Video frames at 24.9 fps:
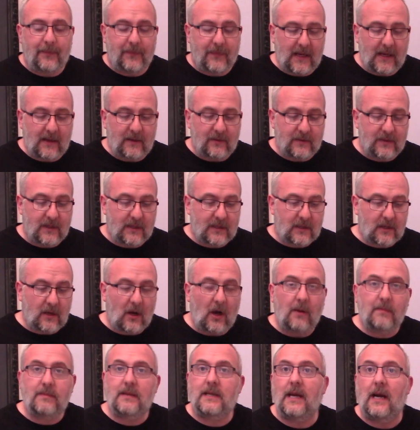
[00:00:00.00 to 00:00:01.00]
Now, the
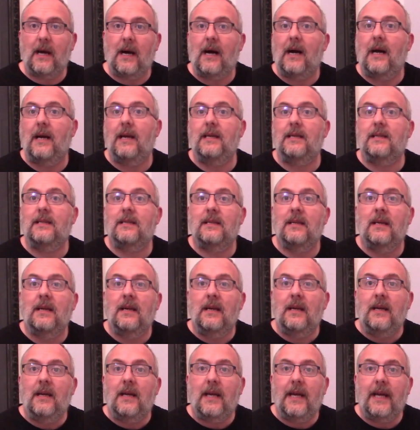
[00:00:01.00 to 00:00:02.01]
top guys
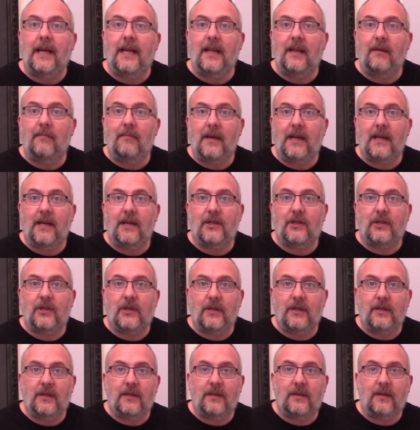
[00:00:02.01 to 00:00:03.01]
in the
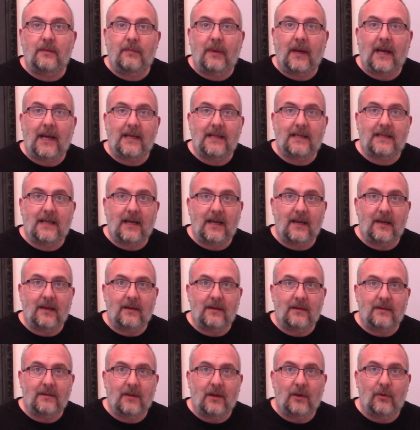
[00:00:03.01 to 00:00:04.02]
miniatures
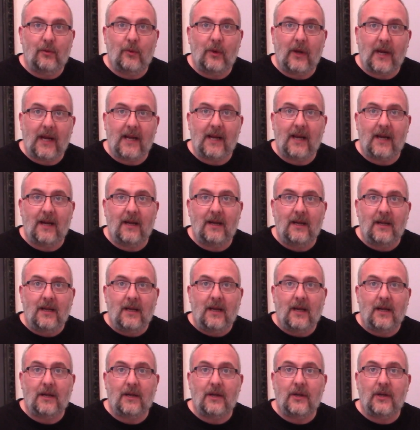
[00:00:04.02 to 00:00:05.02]
painting arena
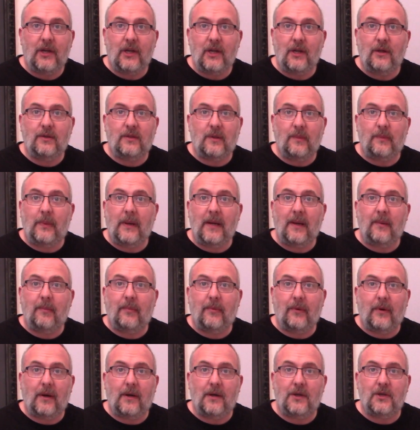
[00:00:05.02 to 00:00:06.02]
are going to use a big
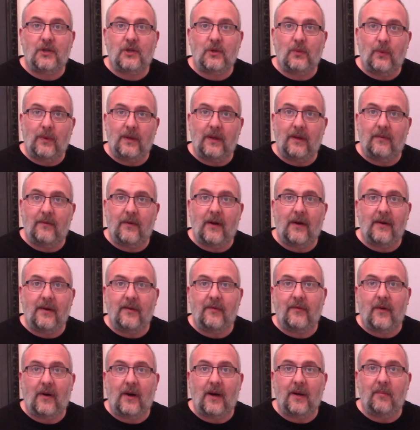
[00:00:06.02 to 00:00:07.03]
brush with a very
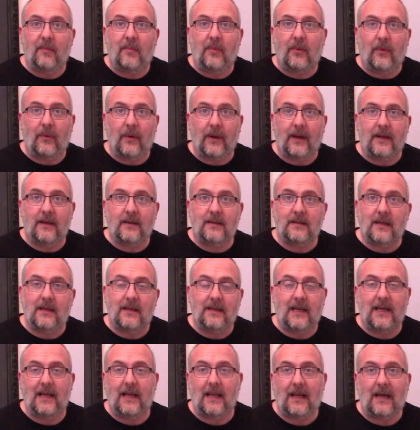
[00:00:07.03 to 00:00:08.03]
fine point,
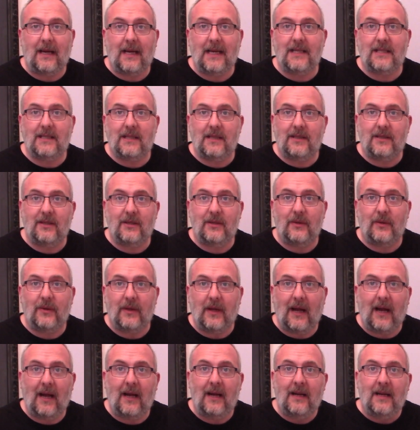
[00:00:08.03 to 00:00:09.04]
and they like to do
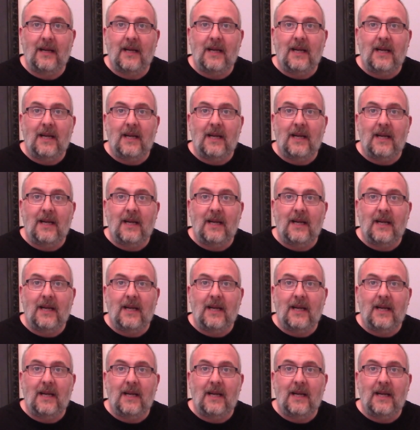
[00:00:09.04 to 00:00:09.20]
that